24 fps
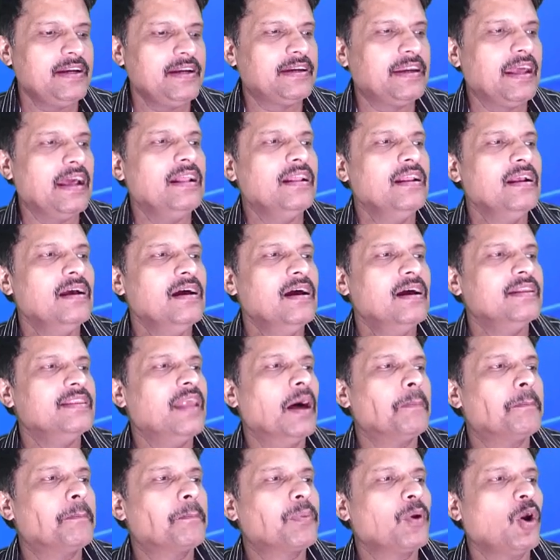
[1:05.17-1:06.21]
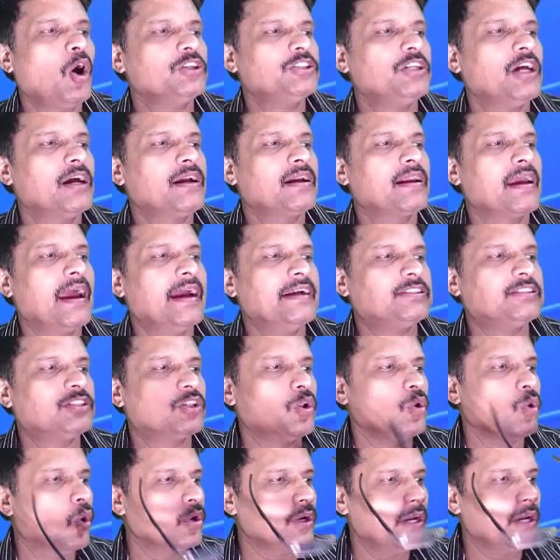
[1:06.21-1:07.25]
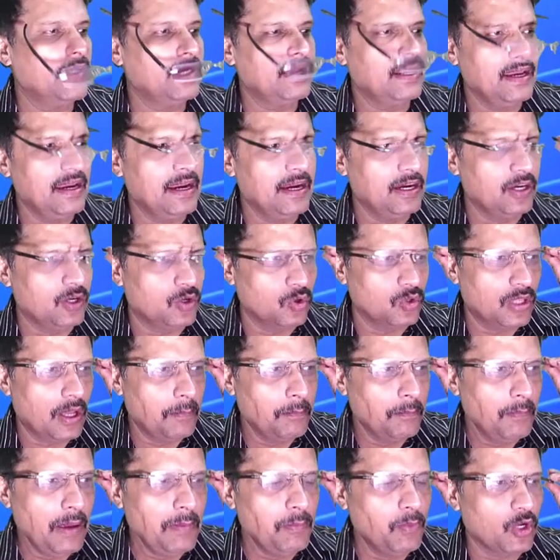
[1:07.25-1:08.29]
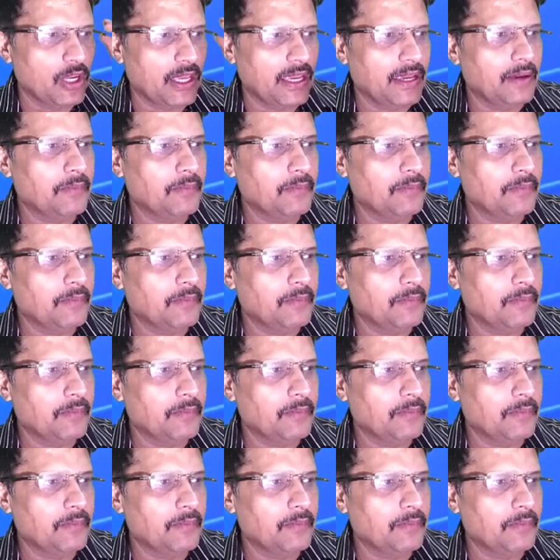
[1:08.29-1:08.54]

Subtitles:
till the project gets loaded into the memory.